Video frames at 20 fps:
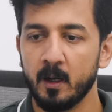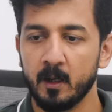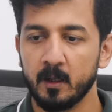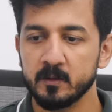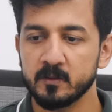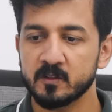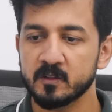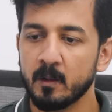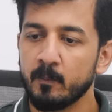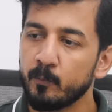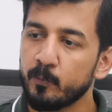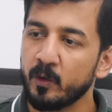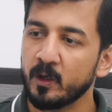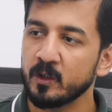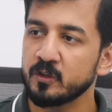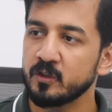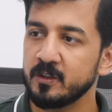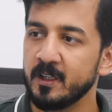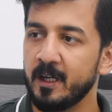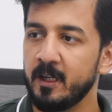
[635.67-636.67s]
Some
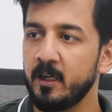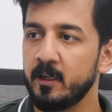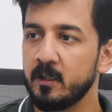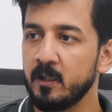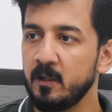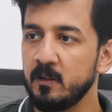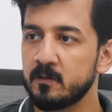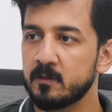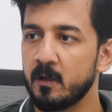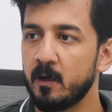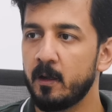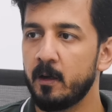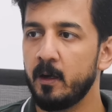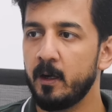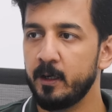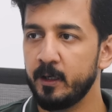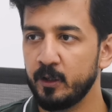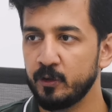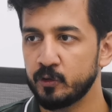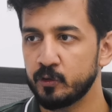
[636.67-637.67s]
functionalities are
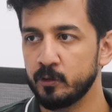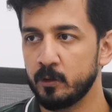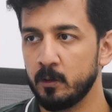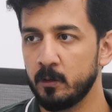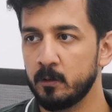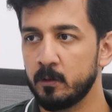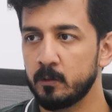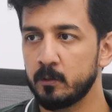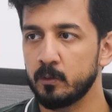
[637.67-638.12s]
additional